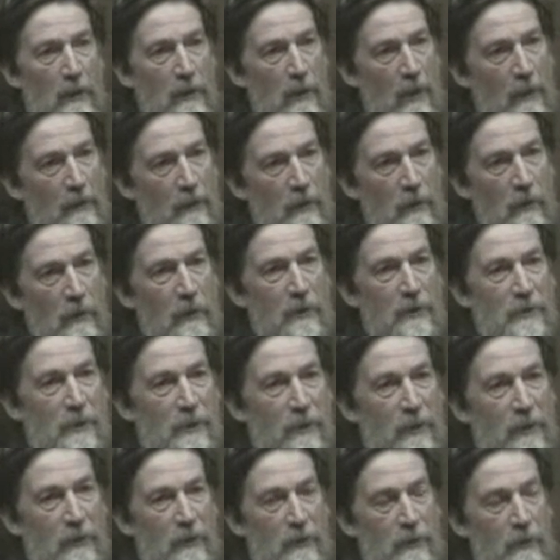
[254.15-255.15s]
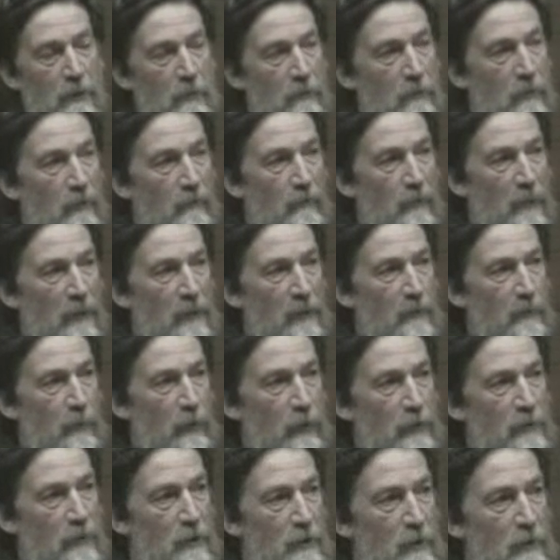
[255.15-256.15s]
Now, the honest thing to do would have been to
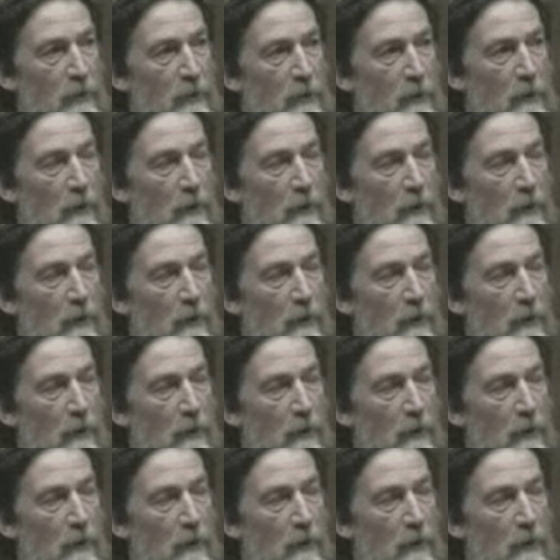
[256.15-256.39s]
put